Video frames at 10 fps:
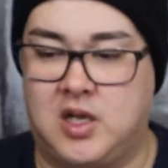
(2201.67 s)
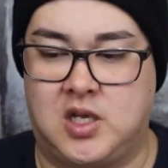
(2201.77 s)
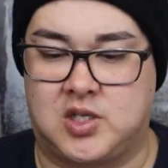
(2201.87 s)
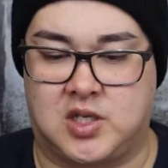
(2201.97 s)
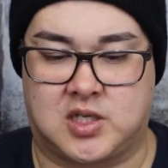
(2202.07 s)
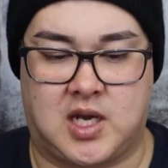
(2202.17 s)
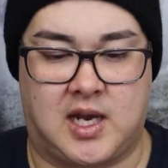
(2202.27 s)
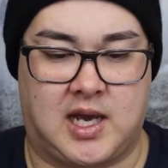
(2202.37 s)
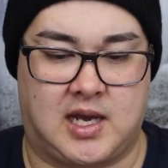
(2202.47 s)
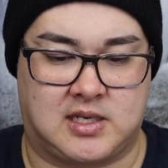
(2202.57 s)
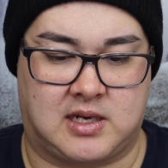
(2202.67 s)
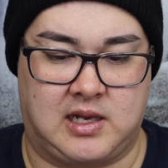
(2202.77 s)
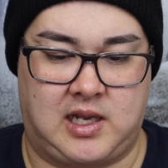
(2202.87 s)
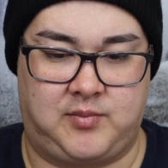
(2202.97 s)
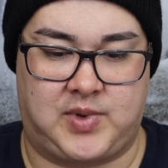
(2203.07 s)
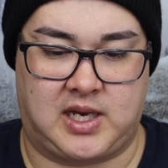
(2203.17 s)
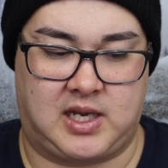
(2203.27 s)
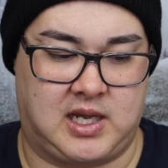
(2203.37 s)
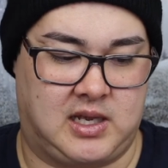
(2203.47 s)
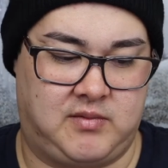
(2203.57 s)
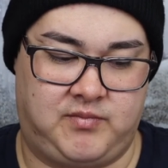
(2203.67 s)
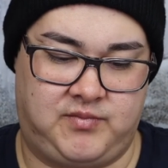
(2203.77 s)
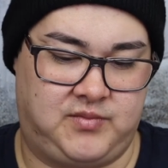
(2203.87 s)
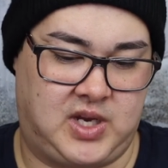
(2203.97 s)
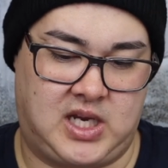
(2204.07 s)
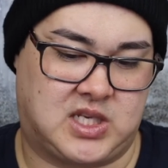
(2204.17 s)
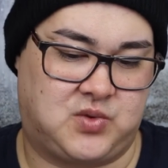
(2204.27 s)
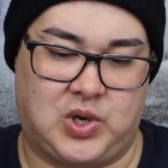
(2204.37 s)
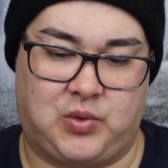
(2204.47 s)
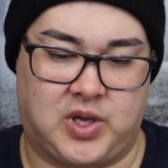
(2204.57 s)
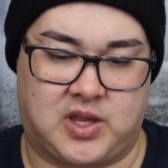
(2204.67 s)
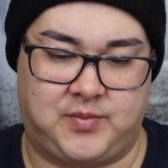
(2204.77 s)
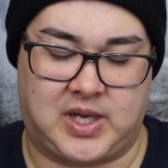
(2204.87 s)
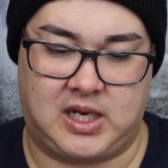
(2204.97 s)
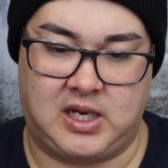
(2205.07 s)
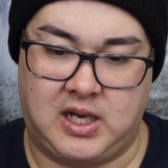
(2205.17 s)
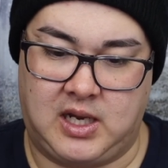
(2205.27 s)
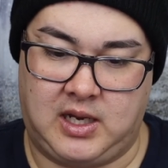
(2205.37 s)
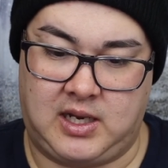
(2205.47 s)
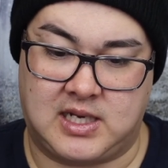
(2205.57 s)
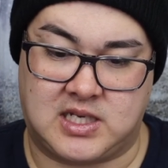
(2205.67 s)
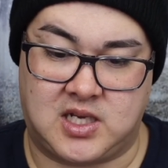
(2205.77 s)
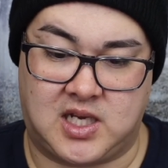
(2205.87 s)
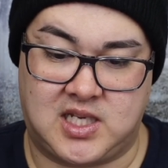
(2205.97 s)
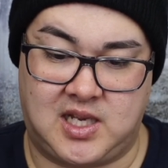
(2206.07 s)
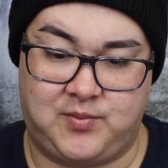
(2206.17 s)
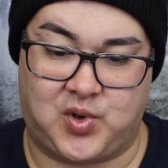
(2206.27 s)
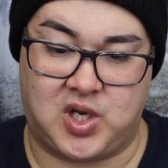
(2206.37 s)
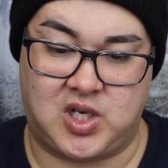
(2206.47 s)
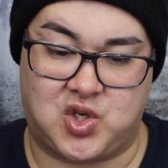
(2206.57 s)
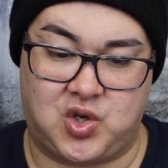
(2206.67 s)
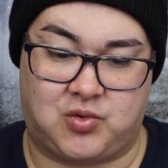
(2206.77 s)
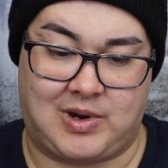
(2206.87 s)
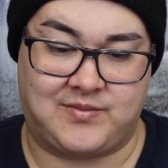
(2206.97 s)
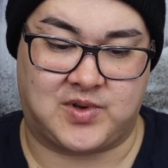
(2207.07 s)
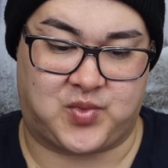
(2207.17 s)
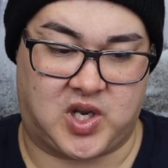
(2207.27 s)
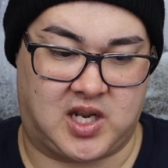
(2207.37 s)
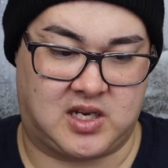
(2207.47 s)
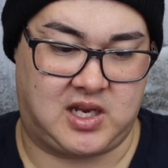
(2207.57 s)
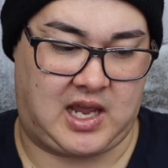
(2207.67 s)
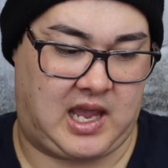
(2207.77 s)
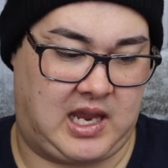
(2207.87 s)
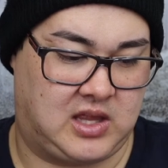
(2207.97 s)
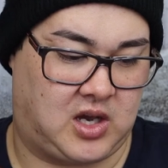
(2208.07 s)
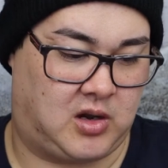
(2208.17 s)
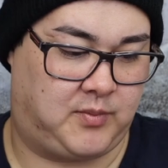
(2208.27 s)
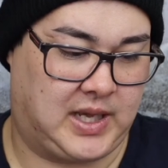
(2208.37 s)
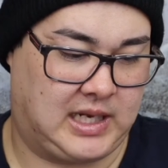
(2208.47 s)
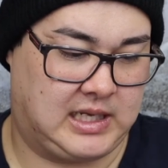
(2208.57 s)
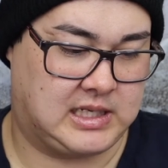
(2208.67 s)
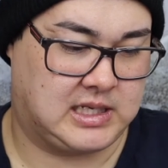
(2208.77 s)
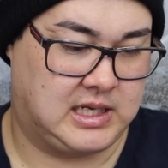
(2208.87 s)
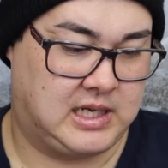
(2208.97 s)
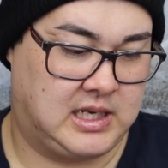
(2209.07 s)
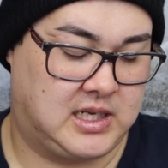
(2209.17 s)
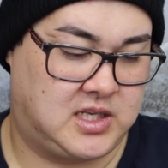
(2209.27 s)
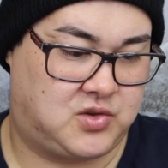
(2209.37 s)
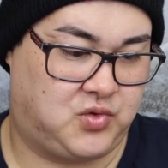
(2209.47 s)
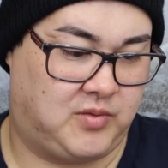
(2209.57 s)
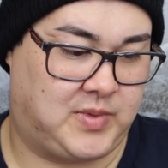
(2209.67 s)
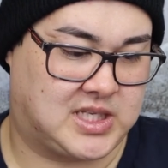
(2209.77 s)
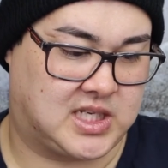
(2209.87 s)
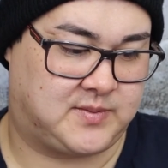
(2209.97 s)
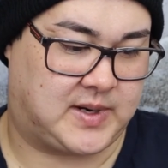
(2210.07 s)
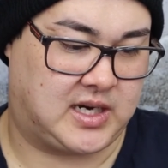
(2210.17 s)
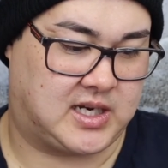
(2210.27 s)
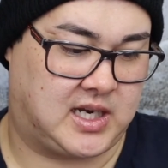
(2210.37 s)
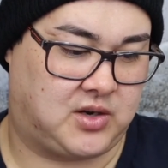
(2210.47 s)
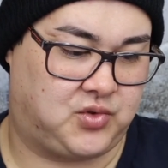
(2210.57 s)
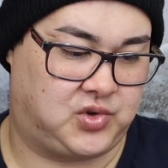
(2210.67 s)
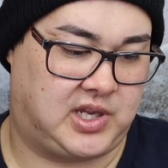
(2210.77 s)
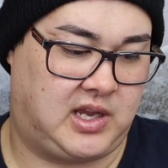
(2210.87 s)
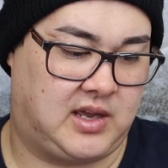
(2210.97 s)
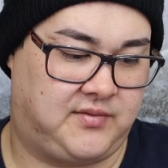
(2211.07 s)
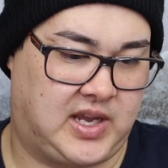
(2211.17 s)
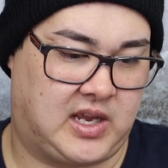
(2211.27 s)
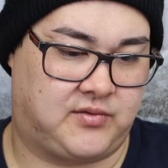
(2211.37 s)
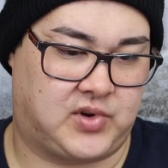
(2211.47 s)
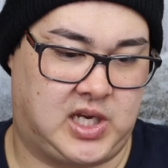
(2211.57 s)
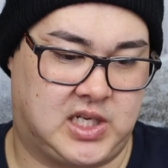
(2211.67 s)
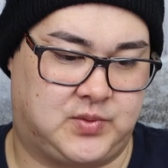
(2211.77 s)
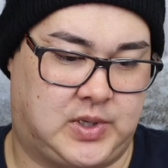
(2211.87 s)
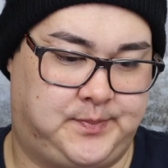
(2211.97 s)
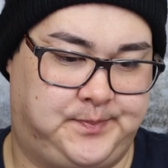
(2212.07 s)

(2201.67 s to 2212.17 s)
So it's kind of hard to clean, but again, it's well worth the money. It has 19.2 grams of product in the whole palette. 12 months expiry date, cruelty and vegan free as well.